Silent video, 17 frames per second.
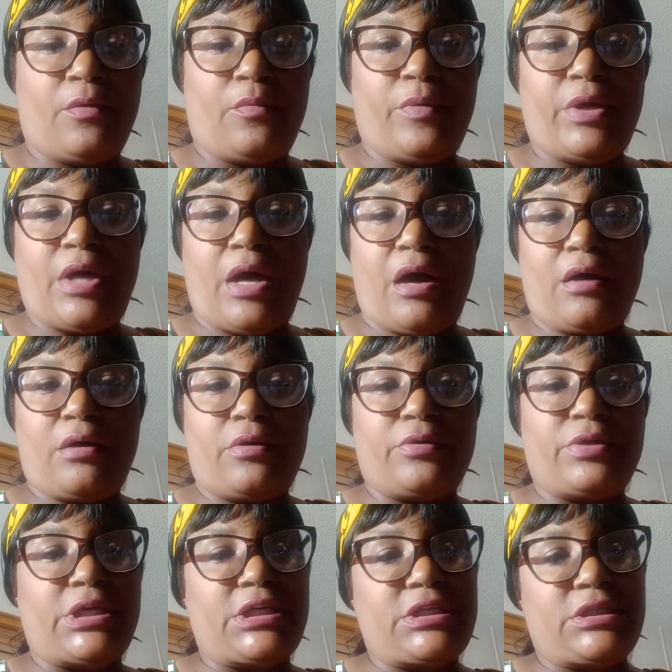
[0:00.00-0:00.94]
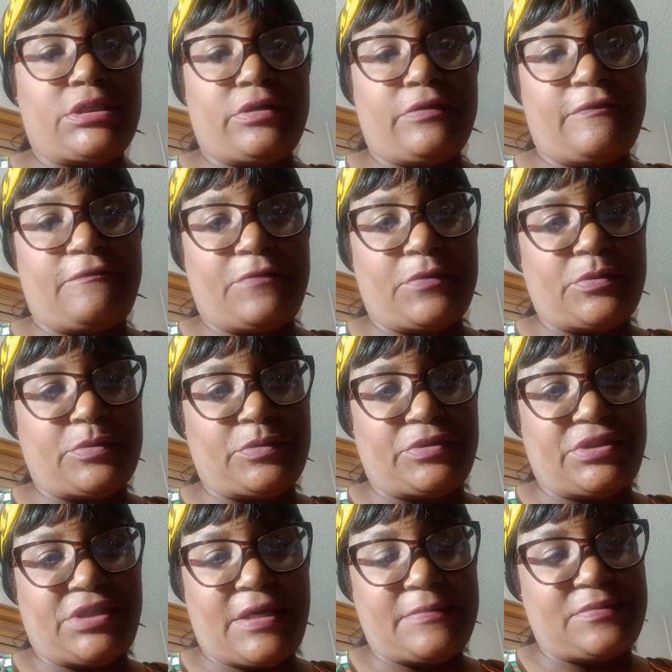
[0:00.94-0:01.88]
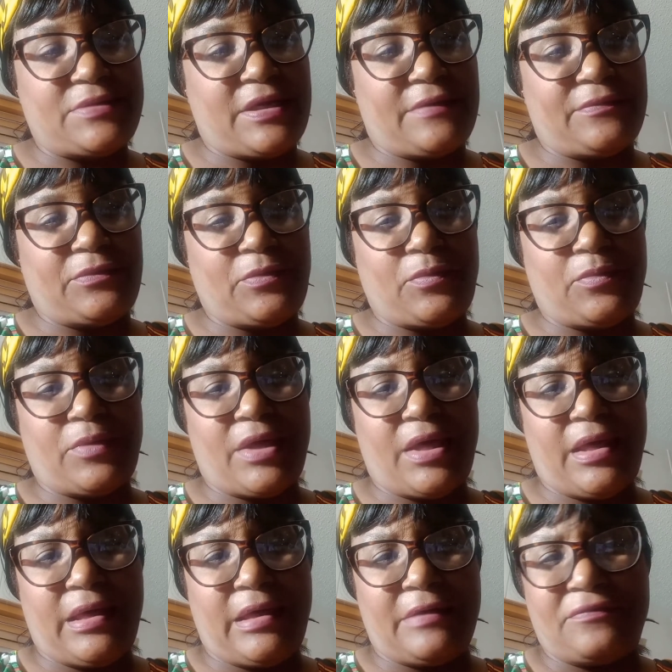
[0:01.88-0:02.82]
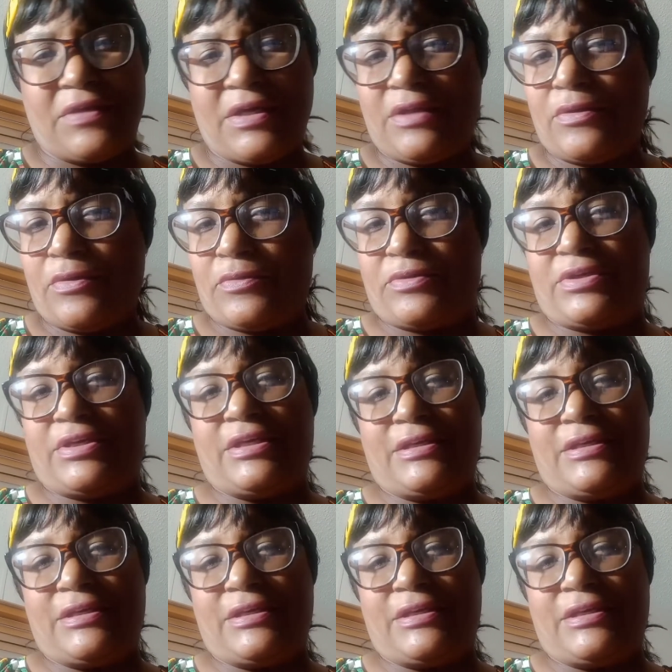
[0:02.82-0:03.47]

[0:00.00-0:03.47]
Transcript: We all gonna need a little food stamps after a while if they don't